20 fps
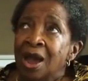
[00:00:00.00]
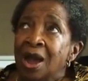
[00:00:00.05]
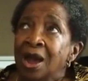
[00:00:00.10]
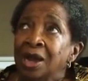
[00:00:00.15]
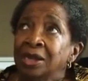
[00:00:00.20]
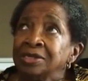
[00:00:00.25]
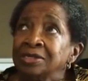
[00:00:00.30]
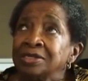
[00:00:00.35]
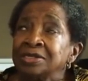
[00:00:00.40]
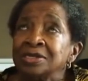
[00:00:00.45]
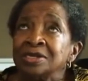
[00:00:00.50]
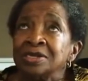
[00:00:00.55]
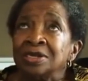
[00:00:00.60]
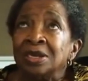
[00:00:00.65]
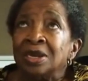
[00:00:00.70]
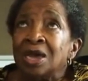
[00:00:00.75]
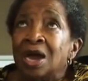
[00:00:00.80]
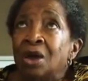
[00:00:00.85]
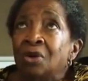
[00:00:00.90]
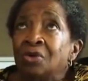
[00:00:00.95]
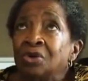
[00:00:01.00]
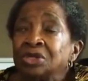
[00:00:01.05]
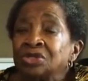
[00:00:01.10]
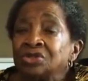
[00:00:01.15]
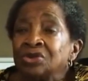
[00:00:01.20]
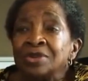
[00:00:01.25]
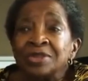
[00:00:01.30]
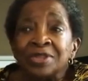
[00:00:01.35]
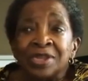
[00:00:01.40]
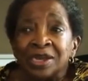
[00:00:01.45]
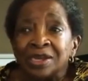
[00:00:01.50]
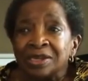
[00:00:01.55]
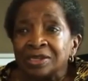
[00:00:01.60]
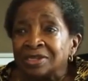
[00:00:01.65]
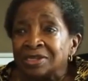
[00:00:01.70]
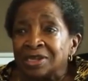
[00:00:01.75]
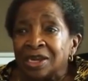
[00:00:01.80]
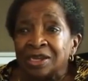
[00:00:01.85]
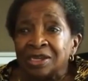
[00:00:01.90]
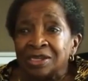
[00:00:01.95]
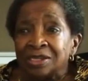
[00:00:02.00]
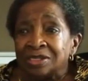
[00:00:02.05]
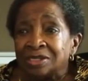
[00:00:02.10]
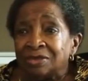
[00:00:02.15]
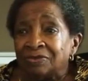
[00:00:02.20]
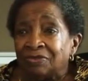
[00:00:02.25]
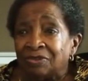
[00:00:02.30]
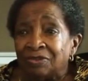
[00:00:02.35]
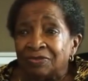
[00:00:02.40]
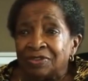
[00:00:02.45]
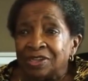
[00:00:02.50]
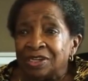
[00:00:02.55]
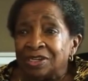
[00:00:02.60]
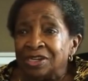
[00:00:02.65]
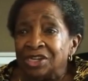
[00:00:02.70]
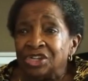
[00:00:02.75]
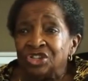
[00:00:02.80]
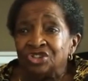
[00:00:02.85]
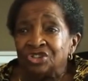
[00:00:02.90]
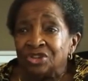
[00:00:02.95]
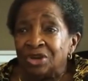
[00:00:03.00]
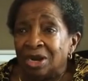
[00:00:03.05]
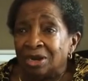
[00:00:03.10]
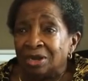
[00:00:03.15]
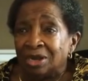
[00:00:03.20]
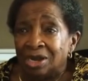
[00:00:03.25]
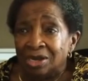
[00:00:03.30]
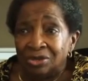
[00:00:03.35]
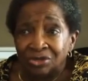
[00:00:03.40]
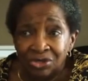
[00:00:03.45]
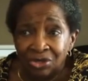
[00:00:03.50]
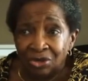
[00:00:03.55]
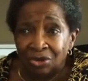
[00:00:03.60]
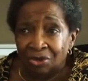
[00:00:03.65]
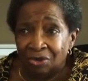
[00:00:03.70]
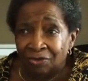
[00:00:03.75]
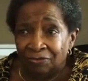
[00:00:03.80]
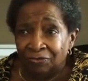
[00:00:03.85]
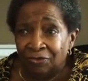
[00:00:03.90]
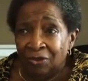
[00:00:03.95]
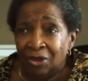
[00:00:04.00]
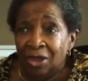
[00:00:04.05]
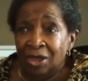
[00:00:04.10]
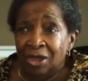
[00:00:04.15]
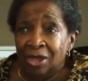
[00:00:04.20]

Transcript: until I was on the executive of the National Council of